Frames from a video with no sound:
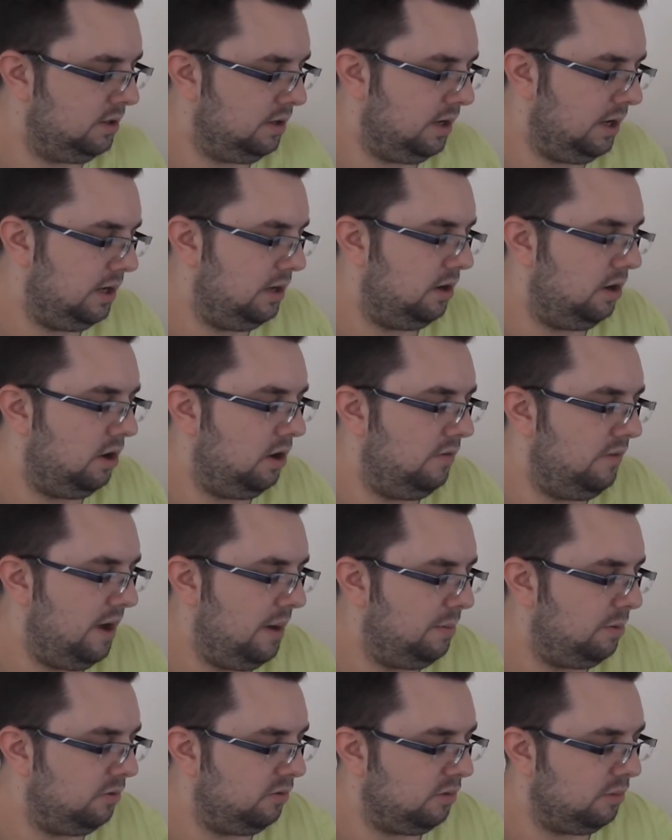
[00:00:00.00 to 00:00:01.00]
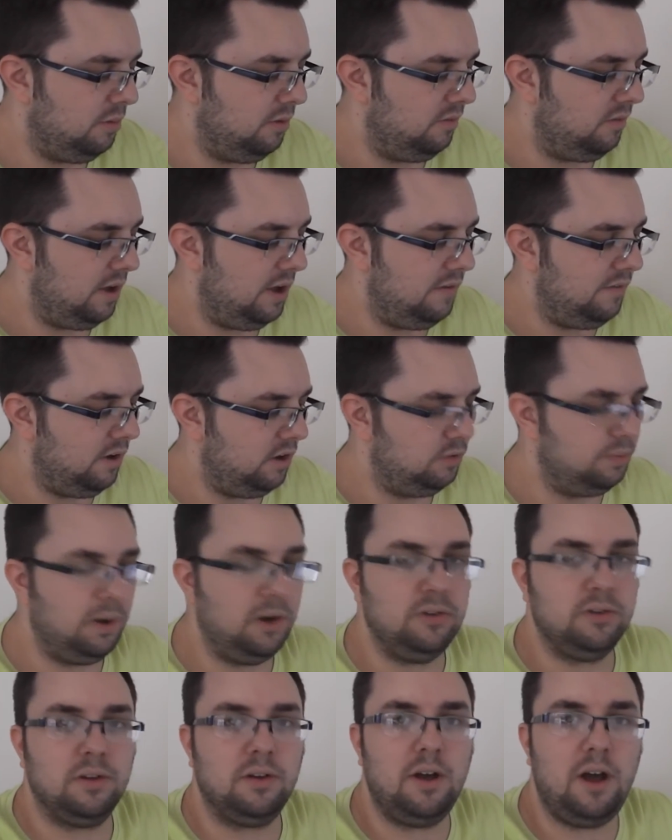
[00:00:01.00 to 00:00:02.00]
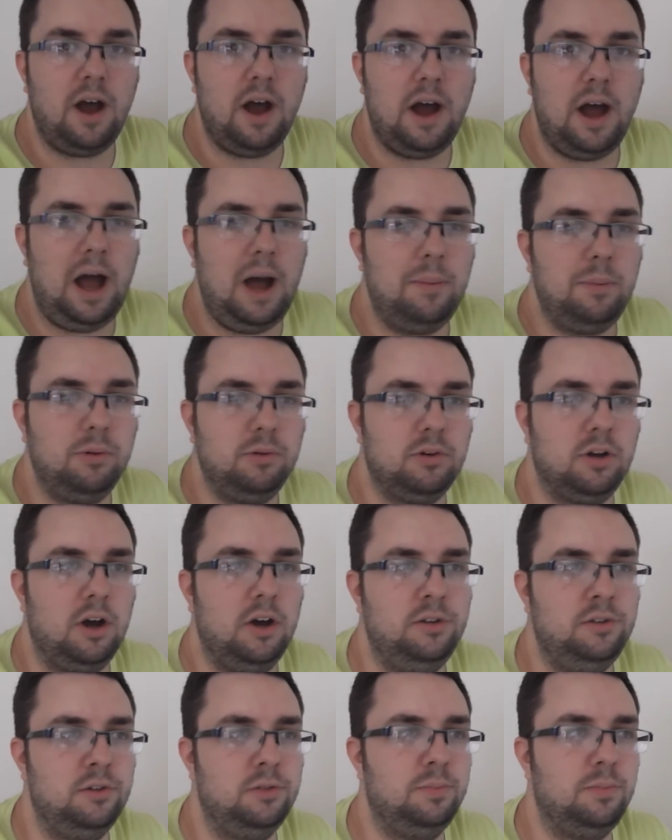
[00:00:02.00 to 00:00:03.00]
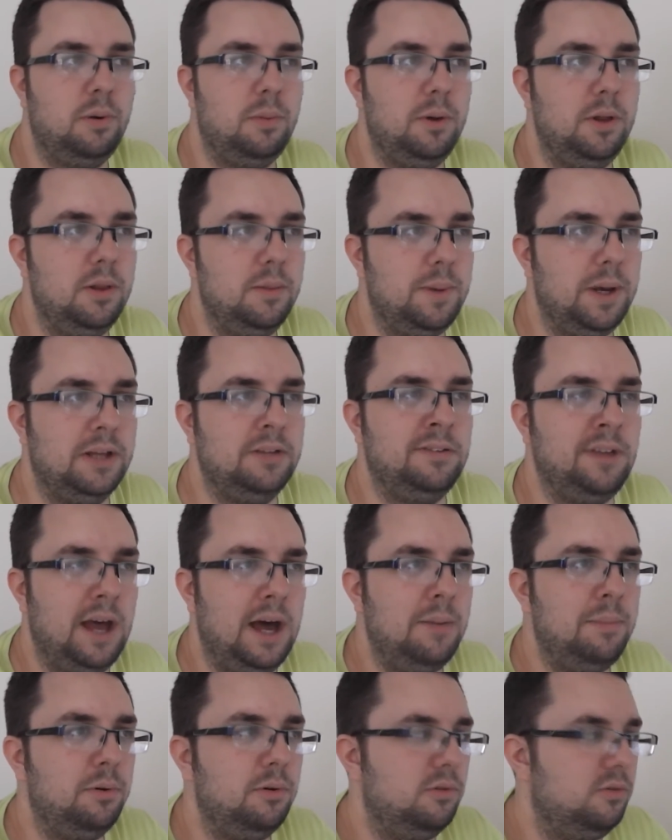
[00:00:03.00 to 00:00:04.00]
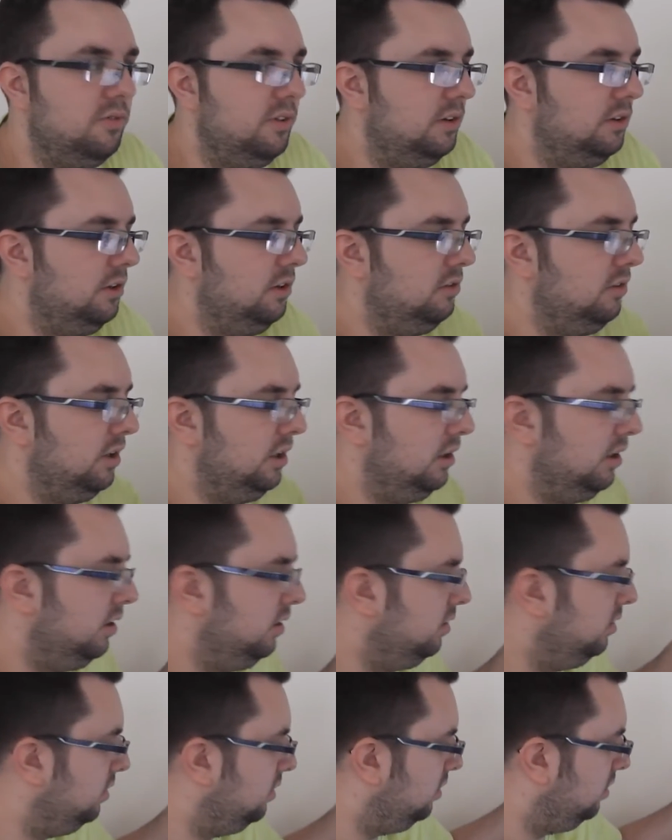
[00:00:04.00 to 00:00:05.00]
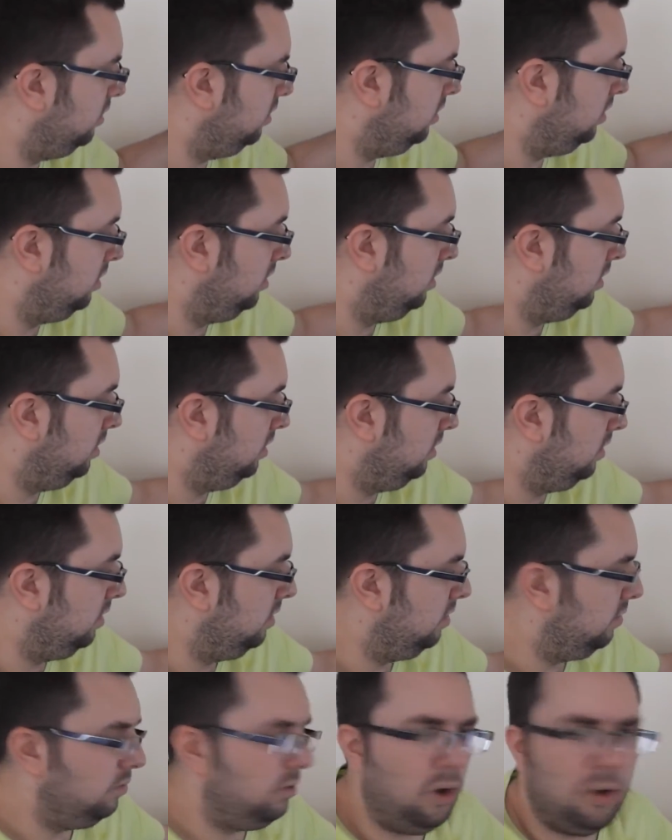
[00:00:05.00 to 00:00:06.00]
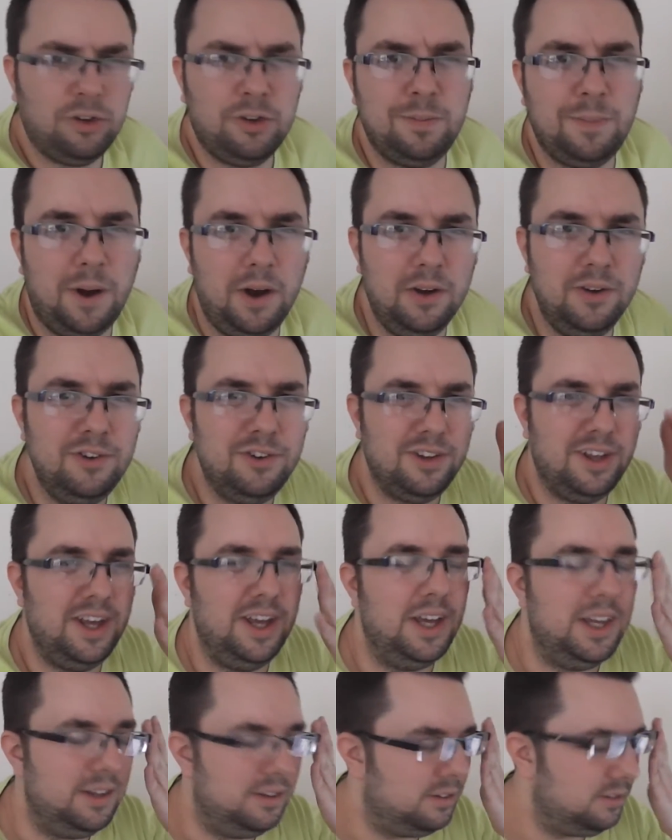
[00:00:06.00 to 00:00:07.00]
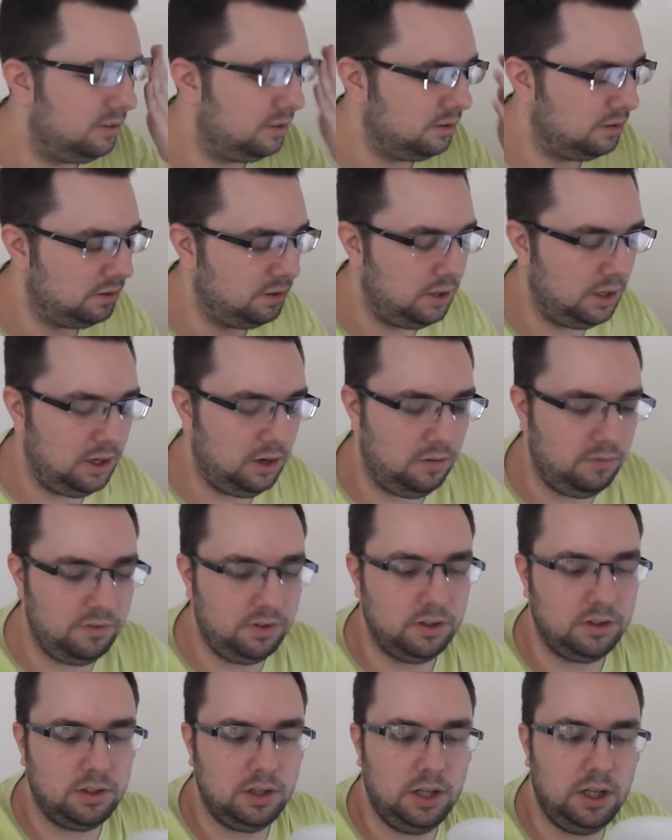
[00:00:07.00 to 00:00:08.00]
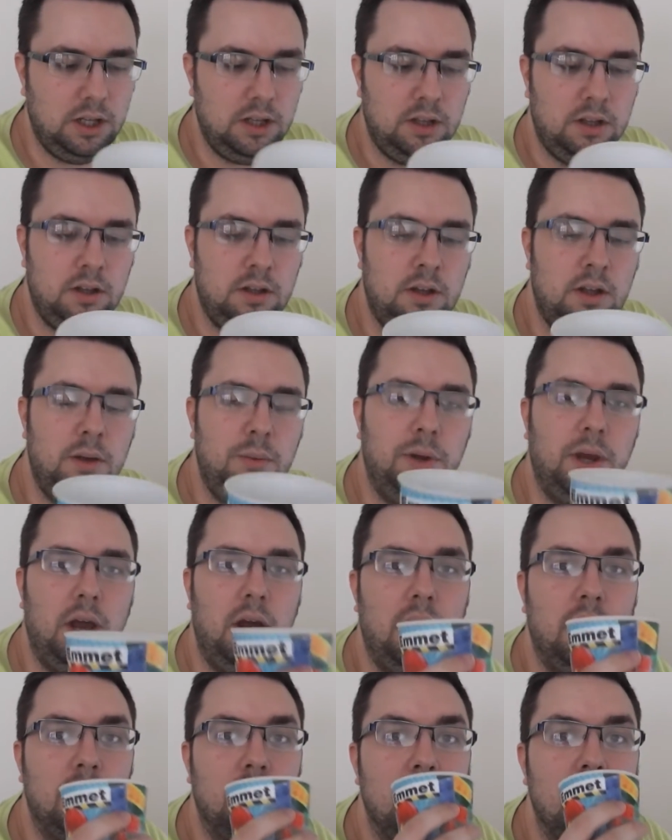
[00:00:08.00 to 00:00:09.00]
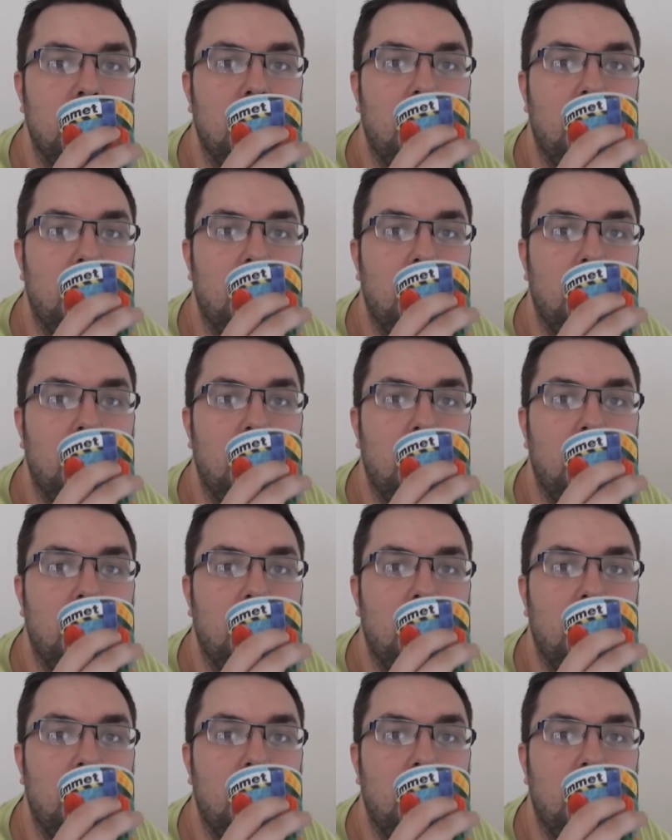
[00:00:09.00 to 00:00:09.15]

Getting a lot of apple from the flavour. I suppose Appletiser is probably the best apple fizzy drink though. Not suppose, it is, obviously. Here we go.